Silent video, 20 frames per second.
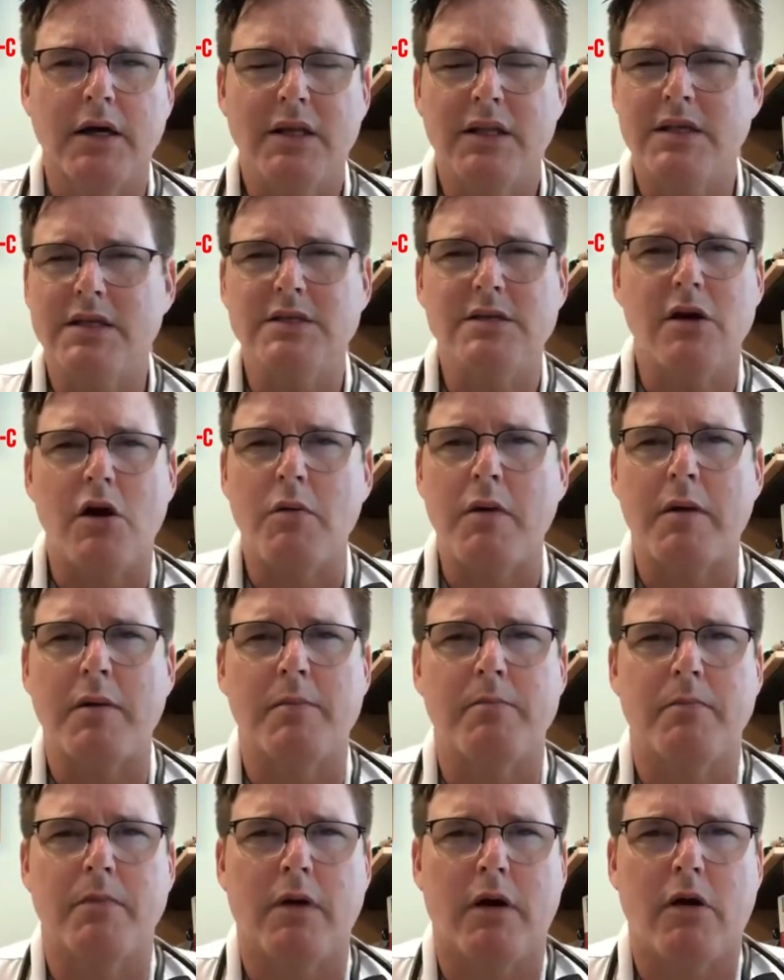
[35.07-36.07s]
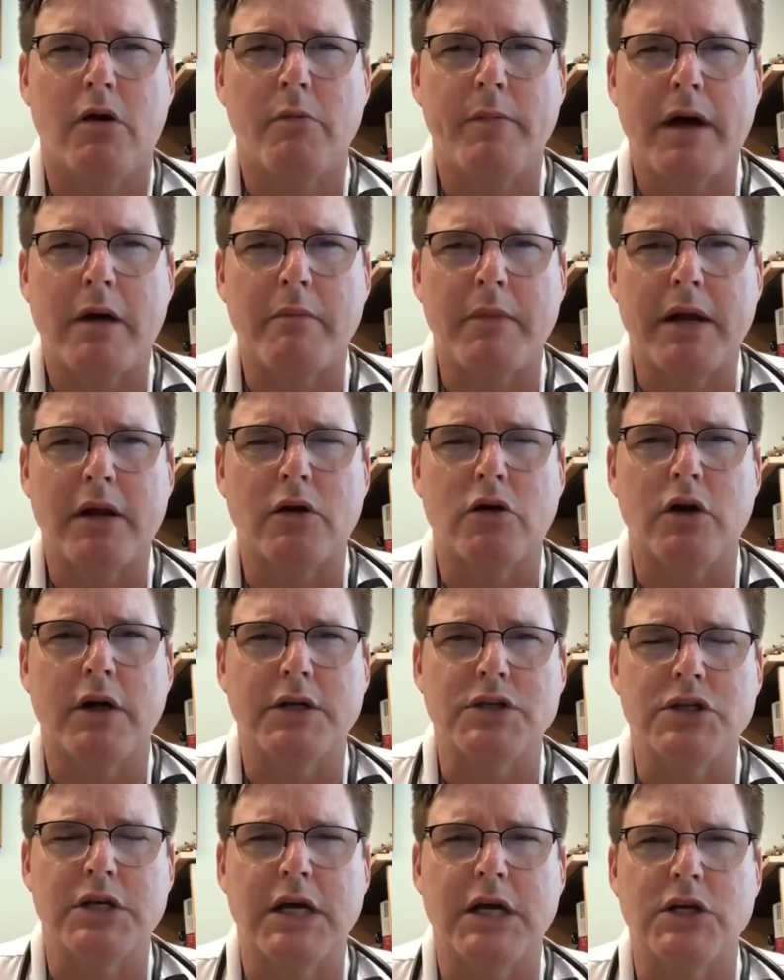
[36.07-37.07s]
This is all about medical
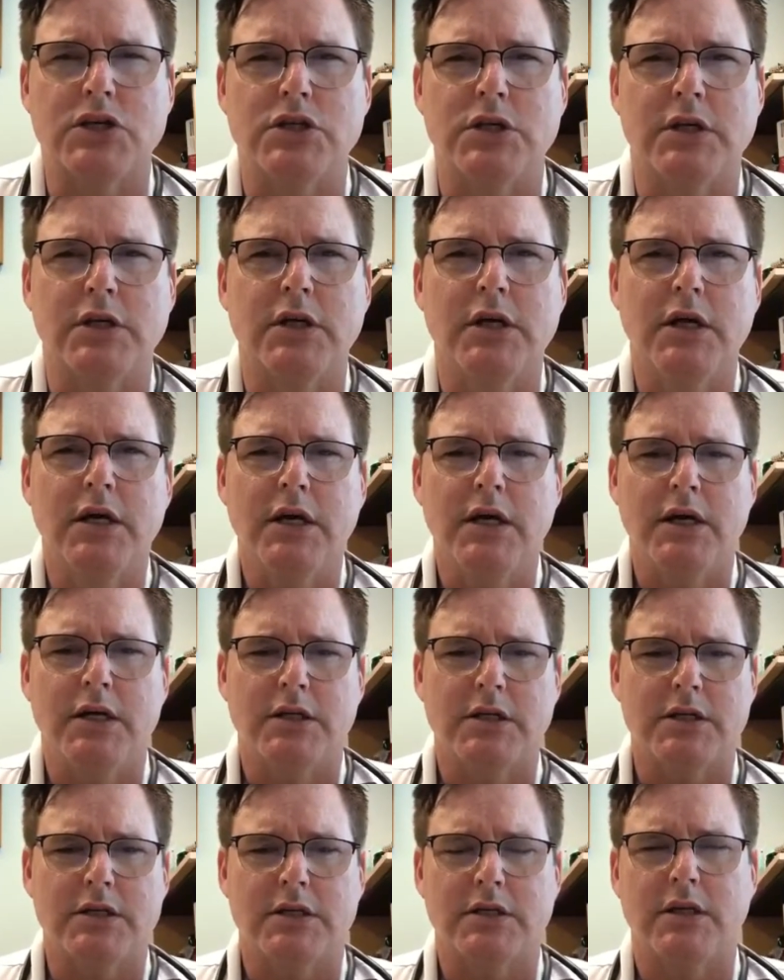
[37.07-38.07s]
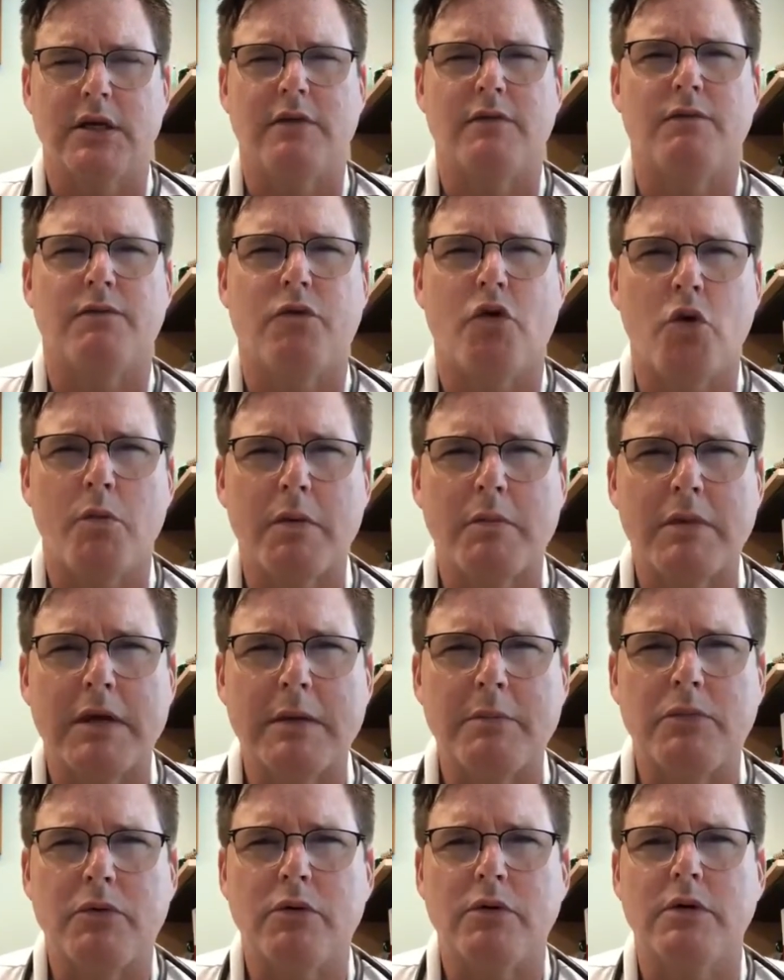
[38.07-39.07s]
education, just informing
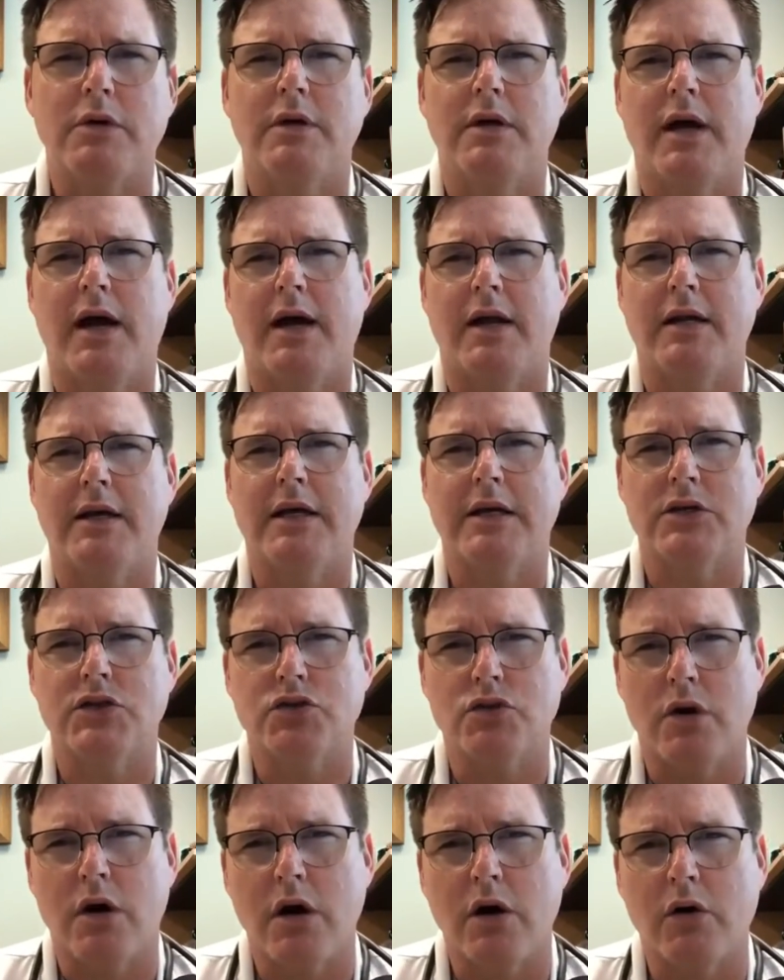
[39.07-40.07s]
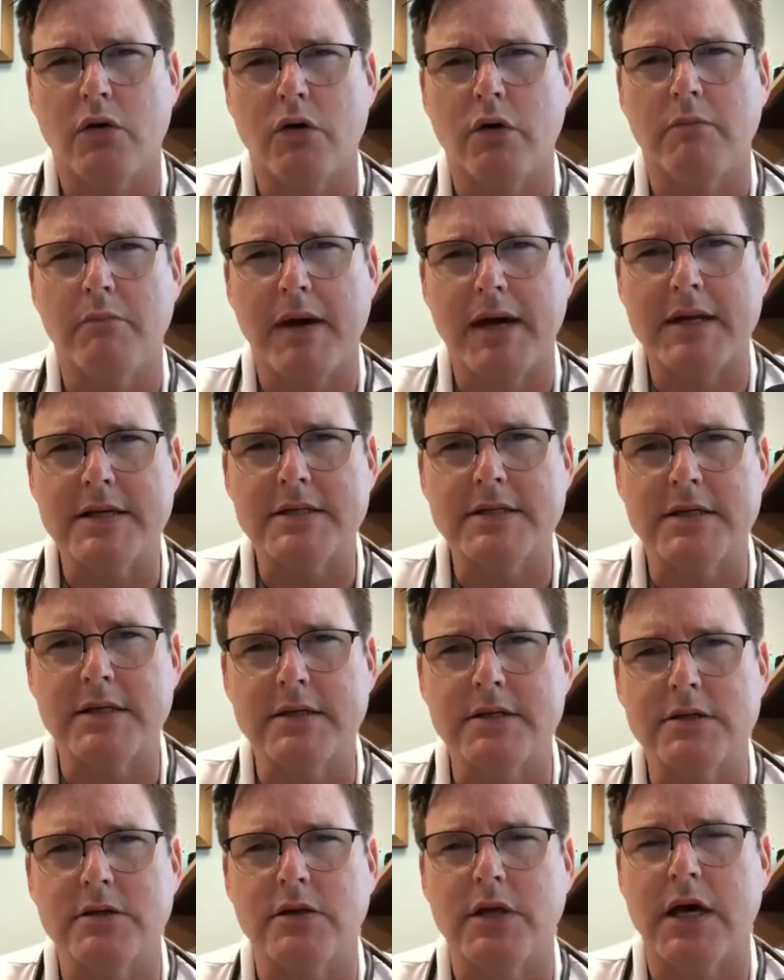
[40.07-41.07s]
people how to get stronger in
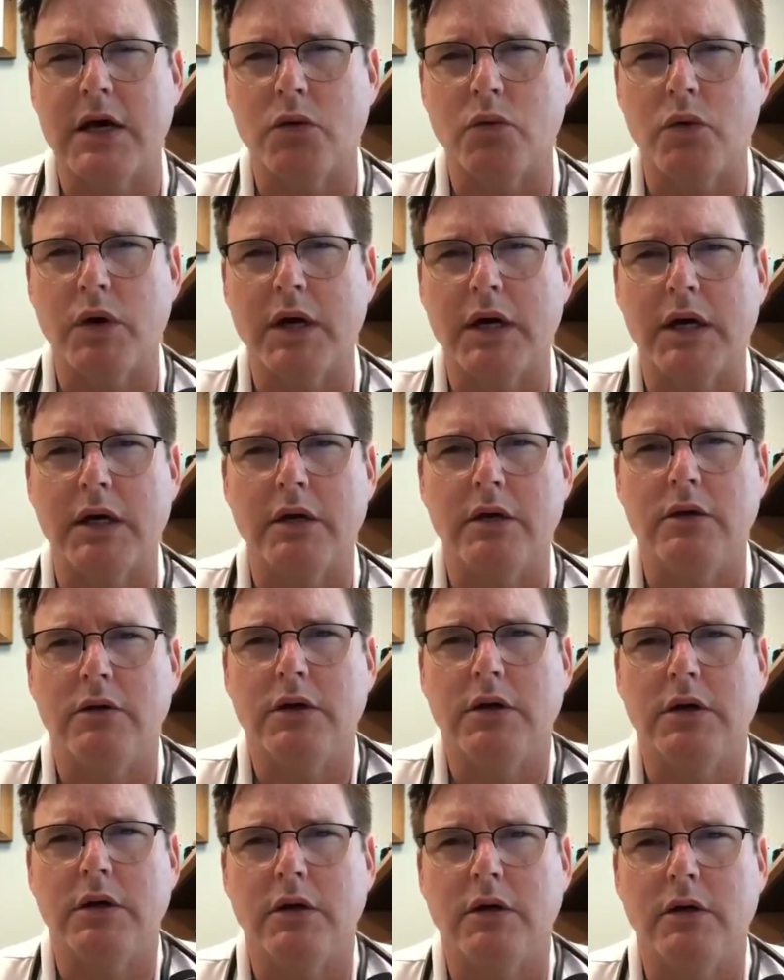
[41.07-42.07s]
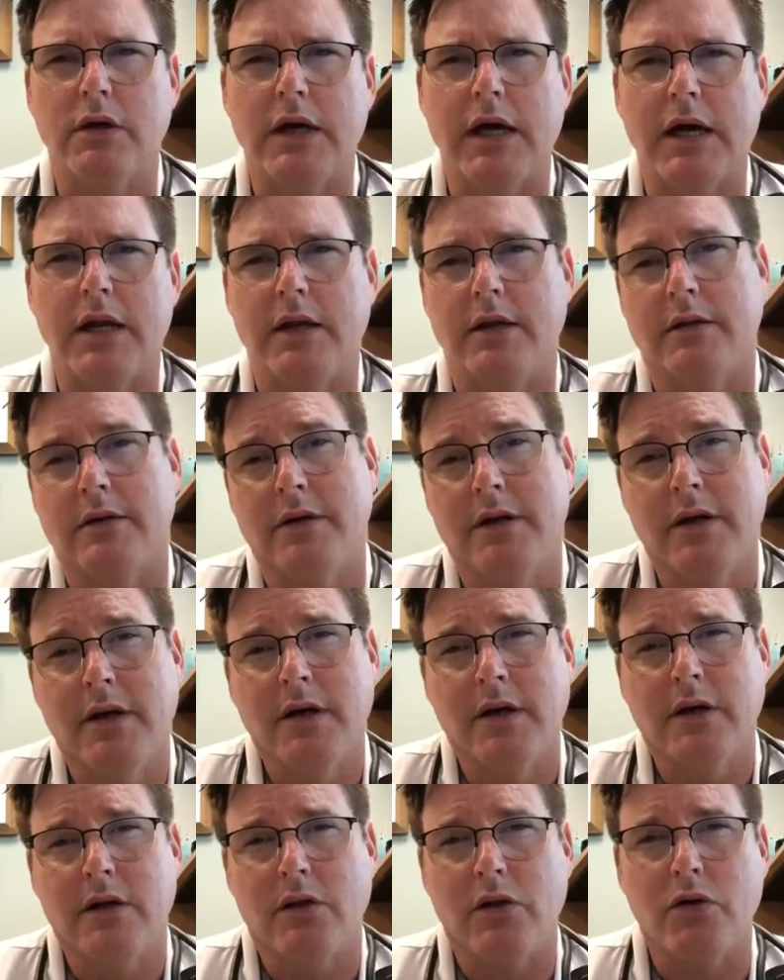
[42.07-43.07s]
medicine, so that way you can go ahead and
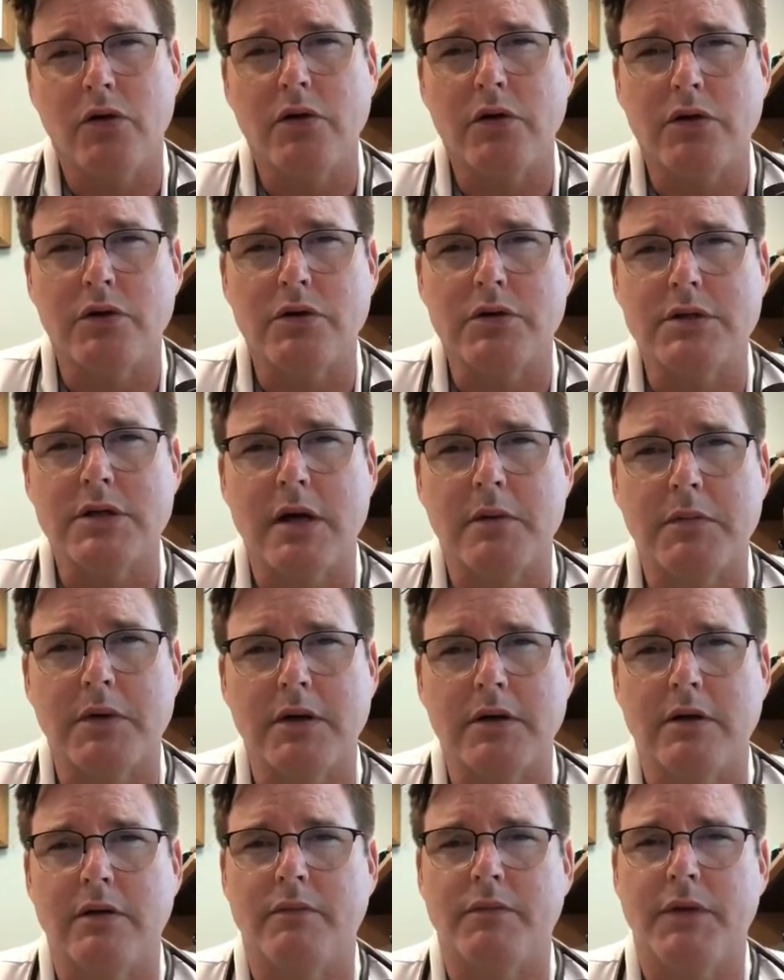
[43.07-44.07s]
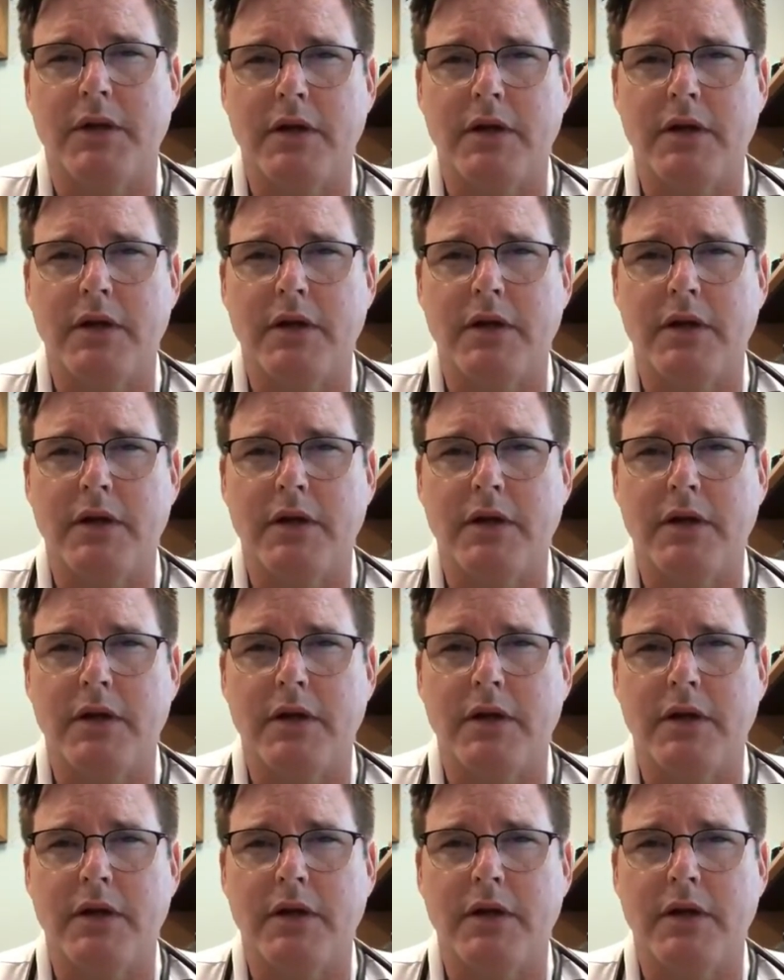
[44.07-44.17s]
learn a little something.